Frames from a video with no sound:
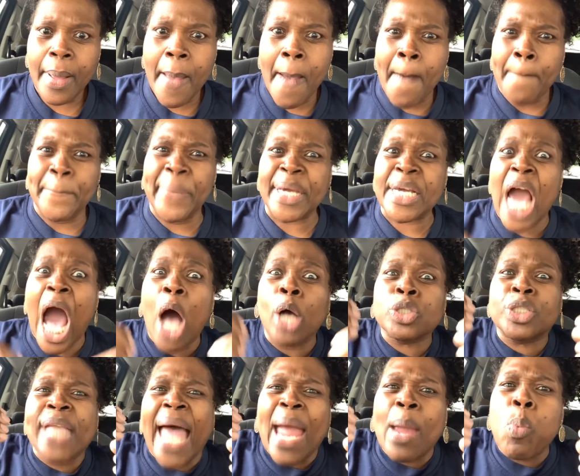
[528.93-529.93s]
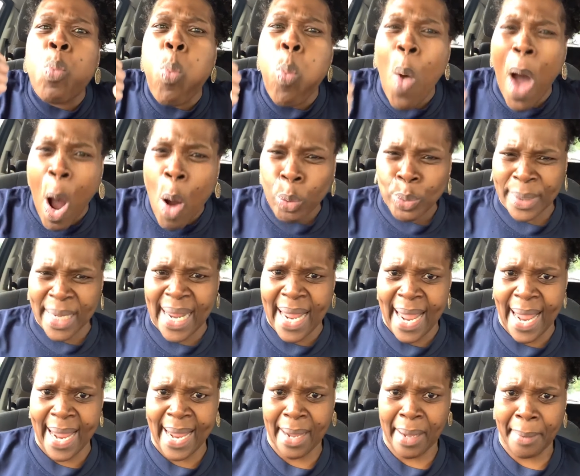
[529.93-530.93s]
because they want the
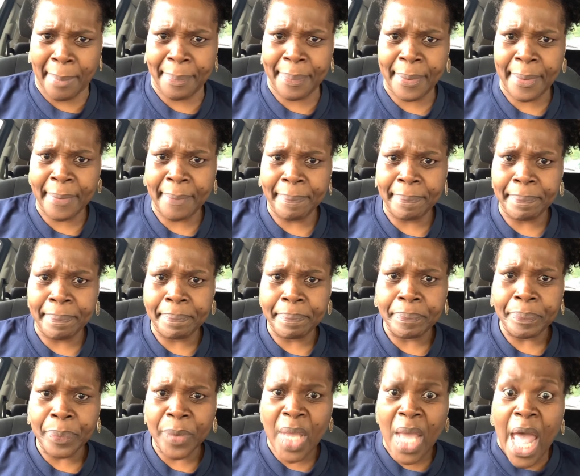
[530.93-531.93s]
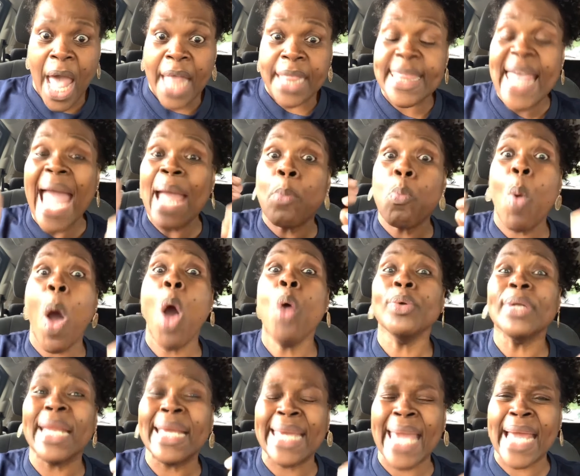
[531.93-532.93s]
help. They want
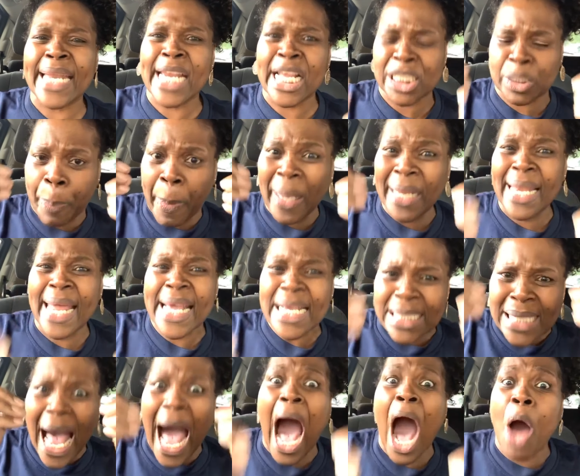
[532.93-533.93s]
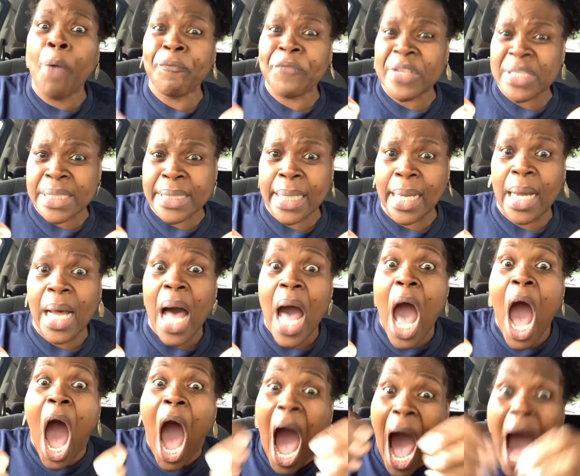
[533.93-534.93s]
to get this police officer
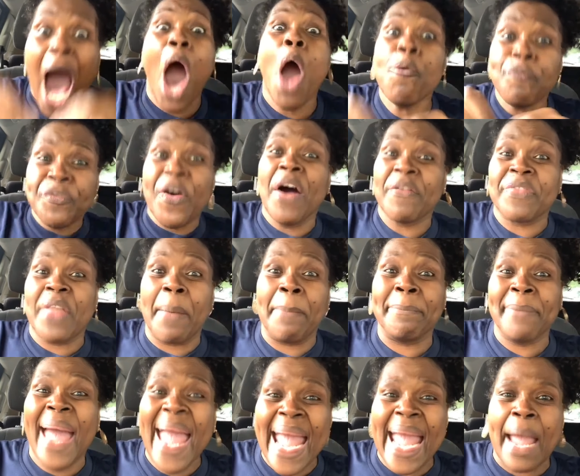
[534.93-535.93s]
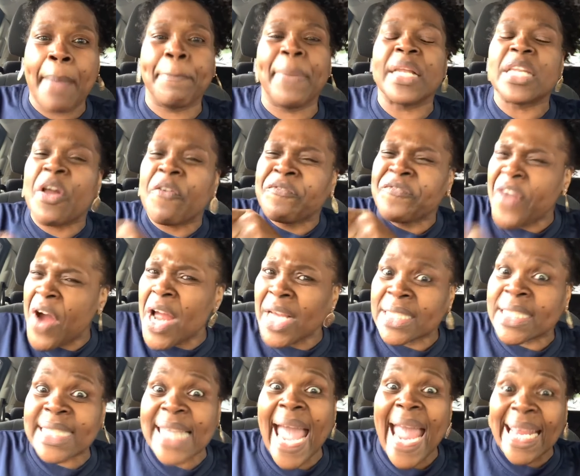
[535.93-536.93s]
off of the man, but the
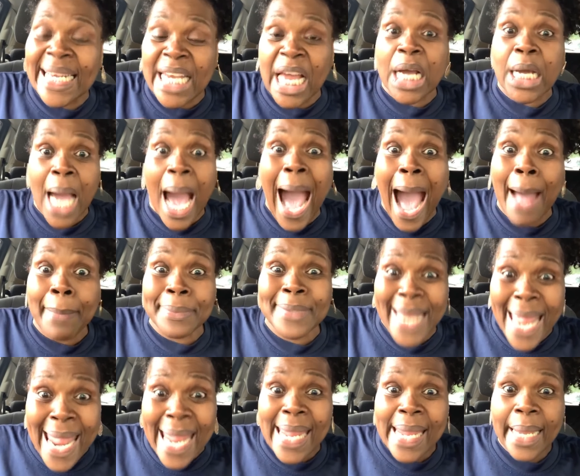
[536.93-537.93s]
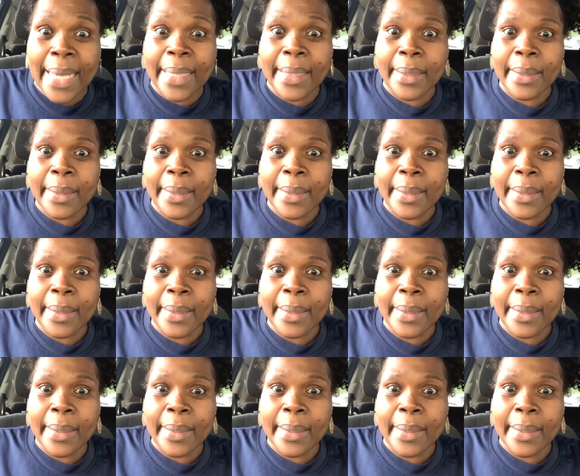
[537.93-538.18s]
first thing the cop did